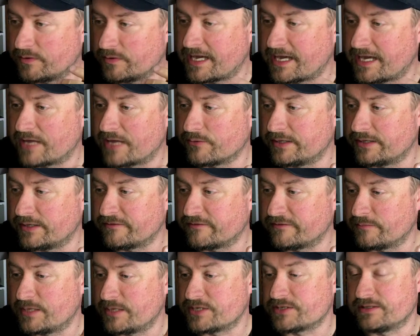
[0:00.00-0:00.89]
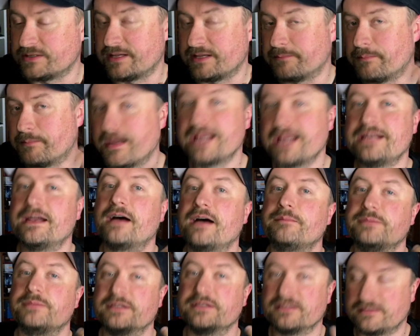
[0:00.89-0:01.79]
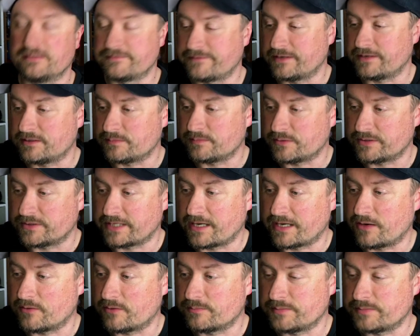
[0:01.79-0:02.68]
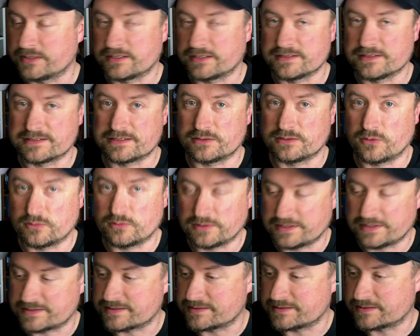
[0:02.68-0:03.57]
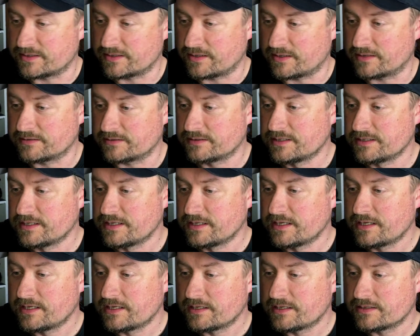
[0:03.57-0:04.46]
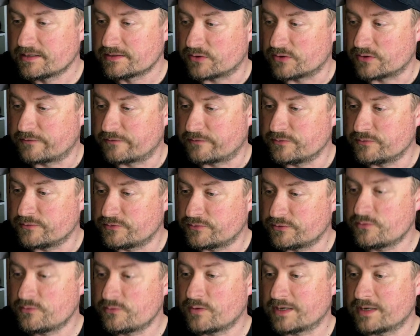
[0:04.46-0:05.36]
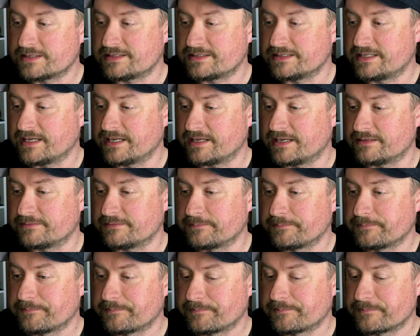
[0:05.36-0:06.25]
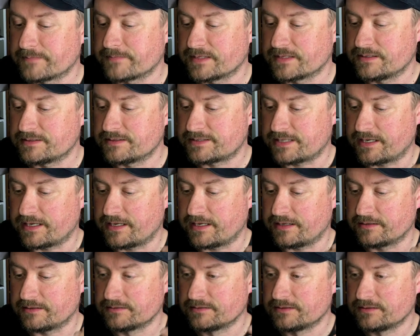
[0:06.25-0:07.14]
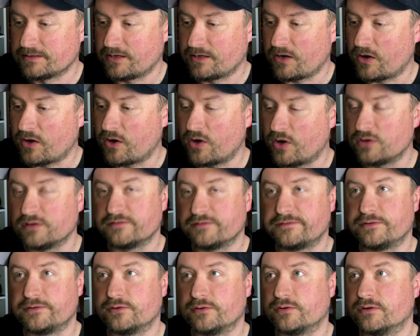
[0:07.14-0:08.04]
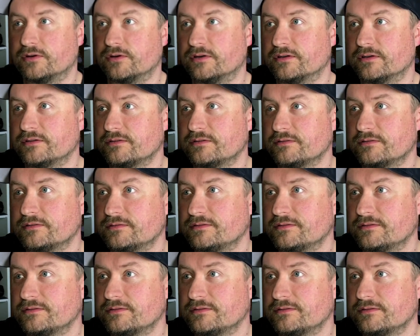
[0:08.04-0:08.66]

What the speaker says: gathering information that might not be available now because the old list is gone. So if you do want to get, say, all of your